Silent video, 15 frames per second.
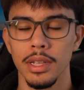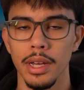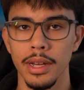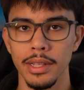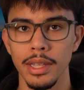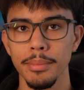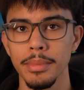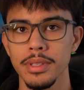
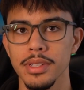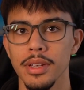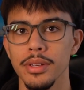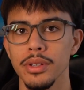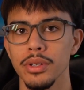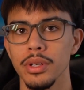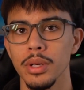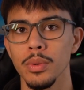And let me tell
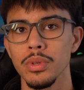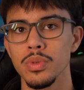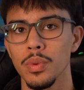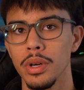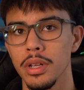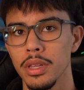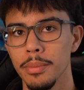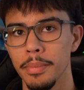you, it was
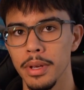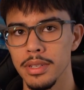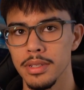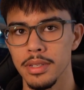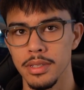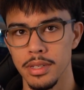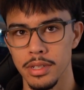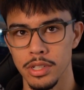one of the best
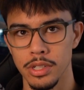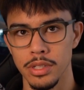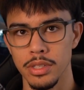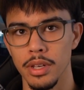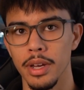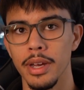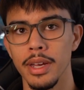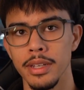decisions
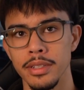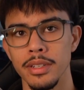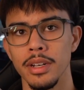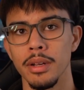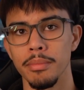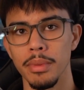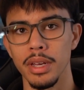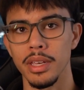I ended
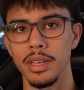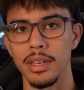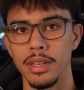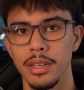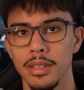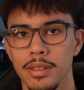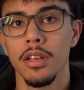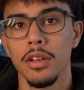up making.